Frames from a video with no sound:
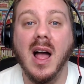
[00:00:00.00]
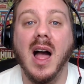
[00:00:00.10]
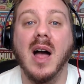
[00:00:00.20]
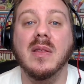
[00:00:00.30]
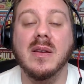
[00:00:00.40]

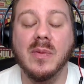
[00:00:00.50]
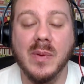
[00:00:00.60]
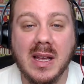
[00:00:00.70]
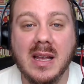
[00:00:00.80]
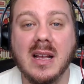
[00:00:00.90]
And if
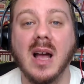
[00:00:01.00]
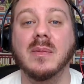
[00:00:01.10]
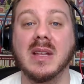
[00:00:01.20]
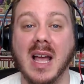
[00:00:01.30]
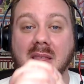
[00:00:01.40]
we come
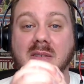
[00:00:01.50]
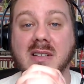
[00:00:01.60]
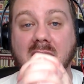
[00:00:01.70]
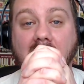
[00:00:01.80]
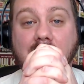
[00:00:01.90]
together as
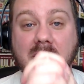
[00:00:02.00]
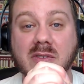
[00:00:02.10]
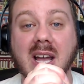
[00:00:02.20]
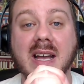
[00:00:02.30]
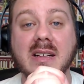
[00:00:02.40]
an army of
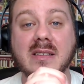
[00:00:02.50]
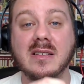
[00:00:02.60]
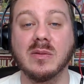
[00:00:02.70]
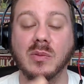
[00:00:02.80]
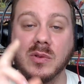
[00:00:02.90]
change
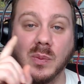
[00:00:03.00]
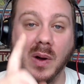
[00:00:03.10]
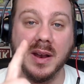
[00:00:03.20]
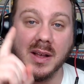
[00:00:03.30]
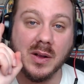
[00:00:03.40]
towards
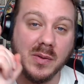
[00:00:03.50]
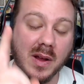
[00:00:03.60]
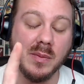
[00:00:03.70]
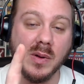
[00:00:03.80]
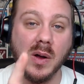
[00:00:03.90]
one
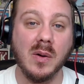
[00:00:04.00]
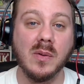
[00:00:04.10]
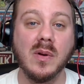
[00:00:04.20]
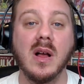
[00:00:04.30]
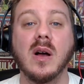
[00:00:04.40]
incredible
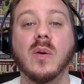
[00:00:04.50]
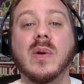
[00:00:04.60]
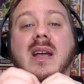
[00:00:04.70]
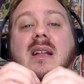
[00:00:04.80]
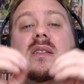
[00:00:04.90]
goal, we
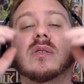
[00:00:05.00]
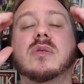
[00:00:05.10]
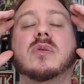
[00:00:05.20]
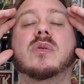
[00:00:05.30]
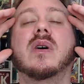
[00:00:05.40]
can
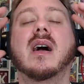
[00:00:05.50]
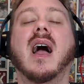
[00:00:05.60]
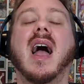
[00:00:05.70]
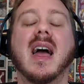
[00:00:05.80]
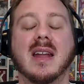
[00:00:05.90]
do
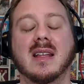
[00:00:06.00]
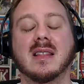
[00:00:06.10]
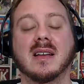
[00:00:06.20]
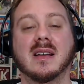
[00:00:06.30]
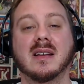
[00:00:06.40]

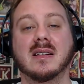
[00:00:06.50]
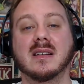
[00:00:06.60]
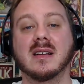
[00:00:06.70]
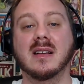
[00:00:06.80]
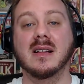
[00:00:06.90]
anything.
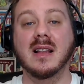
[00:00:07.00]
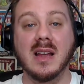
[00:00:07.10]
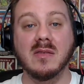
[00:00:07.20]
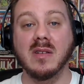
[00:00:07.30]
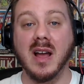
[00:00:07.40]

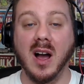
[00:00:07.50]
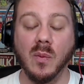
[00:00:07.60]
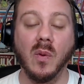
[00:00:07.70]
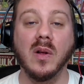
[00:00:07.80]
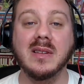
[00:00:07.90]
Literally, I
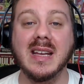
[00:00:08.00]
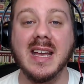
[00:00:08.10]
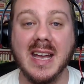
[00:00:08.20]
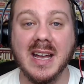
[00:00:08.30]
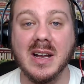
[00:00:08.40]
want to
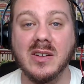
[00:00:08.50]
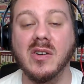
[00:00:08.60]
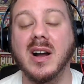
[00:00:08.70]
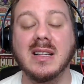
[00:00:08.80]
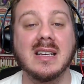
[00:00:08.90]
hear your
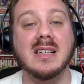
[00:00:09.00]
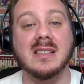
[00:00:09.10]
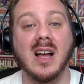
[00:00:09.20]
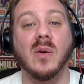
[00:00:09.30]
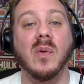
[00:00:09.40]
ideas.
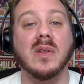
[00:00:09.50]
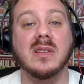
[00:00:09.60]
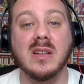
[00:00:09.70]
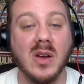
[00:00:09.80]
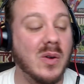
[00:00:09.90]
I want to
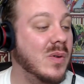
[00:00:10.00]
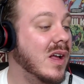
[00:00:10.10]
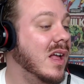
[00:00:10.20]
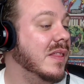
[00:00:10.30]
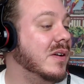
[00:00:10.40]
know
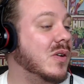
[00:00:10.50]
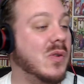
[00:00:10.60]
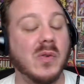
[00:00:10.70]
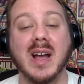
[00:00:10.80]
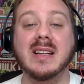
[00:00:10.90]
the
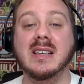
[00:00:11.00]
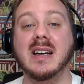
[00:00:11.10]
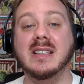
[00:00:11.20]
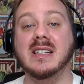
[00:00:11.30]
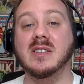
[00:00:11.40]
crazy
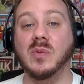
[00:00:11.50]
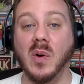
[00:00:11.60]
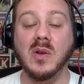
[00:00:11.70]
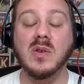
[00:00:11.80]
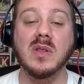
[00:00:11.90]
ideas of
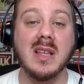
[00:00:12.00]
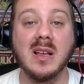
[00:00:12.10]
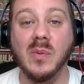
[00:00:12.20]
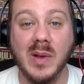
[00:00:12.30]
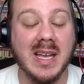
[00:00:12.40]
what you think
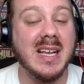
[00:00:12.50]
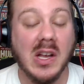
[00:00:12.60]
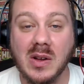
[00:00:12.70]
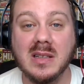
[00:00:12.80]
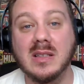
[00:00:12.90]
we
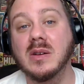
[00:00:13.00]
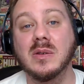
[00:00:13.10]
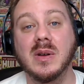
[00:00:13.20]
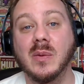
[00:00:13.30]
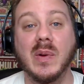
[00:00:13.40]
could
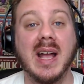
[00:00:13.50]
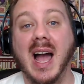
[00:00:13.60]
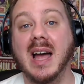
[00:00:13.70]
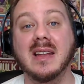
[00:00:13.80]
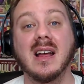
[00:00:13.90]
do if we
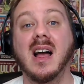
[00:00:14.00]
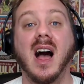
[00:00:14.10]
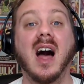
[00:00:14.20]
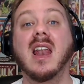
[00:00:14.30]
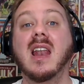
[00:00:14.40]
had
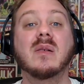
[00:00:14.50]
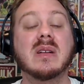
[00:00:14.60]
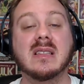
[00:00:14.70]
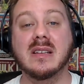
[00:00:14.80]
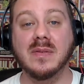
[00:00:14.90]

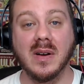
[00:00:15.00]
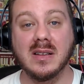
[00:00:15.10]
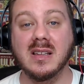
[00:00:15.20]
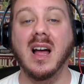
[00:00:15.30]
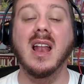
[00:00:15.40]
unlimited
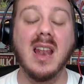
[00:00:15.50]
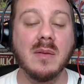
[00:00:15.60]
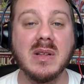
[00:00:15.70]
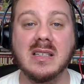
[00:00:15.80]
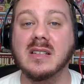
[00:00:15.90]
funds,
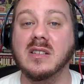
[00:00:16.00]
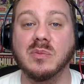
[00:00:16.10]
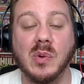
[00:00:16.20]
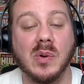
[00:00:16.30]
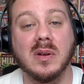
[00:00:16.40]
unlimited
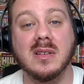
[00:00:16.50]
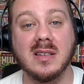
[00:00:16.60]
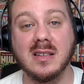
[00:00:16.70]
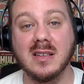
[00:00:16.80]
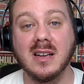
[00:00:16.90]
support.
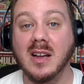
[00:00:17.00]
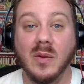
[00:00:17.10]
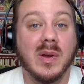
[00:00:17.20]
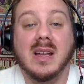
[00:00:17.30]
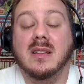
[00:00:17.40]

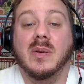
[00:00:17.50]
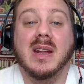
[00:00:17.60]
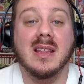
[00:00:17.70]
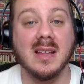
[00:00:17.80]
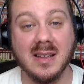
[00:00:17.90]
We can do
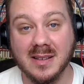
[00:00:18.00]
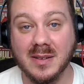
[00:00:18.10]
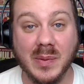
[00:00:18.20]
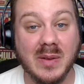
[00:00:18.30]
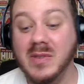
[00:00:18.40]
anything.
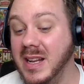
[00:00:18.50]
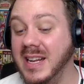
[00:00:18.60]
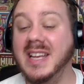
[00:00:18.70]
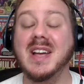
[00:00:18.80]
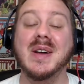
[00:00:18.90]
We
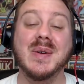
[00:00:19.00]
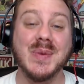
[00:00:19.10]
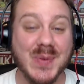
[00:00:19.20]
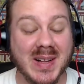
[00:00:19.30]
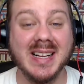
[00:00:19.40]
really,
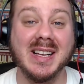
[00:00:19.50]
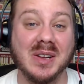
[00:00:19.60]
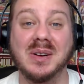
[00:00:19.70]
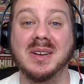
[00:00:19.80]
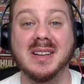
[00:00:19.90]
really
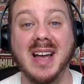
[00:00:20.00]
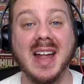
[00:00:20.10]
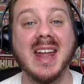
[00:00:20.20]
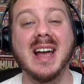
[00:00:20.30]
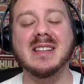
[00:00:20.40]
could. And
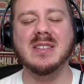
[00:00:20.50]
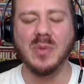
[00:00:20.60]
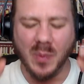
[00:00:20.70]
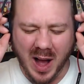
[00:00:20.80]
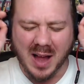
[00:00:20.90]
that is the
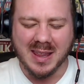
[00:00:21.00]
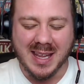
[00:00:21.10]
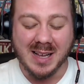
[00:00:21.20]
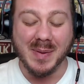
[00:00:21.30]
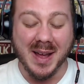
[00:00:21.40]
wild
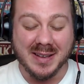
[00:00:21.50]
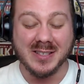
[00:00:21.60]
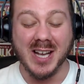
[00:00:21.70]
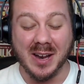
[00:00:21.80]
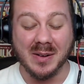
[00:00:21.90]
thing about this
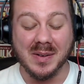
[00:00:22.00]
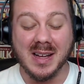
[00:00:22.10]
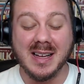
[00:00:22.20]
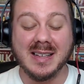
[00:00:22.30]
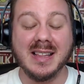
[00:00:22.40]
channel,
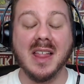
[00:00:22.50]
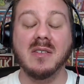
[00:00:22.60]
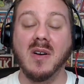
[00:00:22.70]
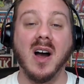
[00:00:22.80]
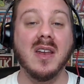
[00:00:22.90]
is that
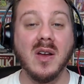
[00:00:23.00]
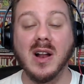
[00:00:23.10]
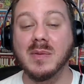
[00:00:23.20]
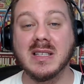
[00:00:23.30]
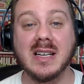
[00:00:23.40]
there are no
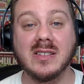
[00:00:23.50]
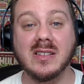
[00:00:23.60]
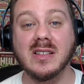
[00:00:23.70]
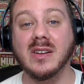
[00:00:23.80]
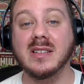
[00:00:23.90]
limitations.
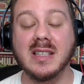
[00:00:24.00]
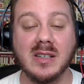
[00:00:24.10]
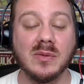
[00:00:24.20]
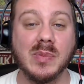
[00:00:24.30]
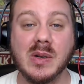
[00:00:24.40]
Not a
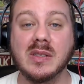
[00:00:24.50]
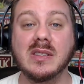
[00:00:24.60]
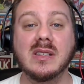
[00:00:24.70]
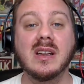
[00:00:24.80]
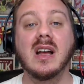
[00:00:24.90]
single
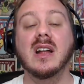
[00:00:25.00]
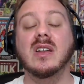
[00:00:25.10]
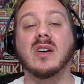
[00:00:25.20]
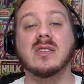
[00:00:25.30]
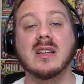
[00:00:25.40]
person,
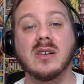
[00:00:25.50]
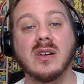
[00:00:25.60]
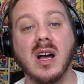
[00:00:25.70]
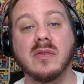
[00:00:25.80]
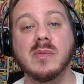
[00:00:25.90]
not a single
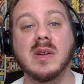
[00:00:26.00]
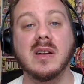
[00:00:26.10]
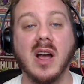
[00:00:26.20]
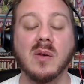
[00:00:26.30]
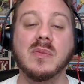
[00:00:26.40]
government,
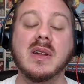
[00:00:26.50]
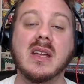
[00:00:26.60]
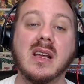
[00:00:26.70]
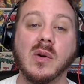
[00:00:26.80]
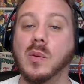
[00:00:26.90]

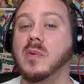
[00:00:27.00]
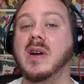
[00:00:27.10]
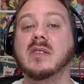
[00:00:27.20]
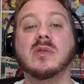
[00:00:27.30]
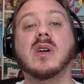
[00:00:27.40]
company,
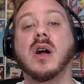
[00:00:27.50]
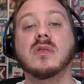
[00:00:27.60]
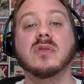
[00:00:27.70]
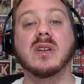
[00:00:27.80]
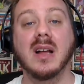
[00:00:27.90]
corporation or
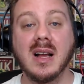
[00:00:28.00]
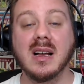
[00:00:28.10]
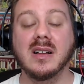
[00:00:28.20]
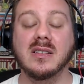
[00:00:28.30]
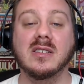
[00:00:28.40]
country
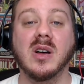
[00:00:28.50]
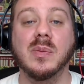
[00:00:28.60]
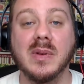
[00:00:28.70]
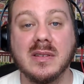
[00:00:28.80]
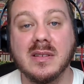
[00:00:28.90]
can stop
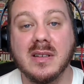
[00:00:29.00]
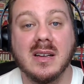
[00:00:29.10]
us.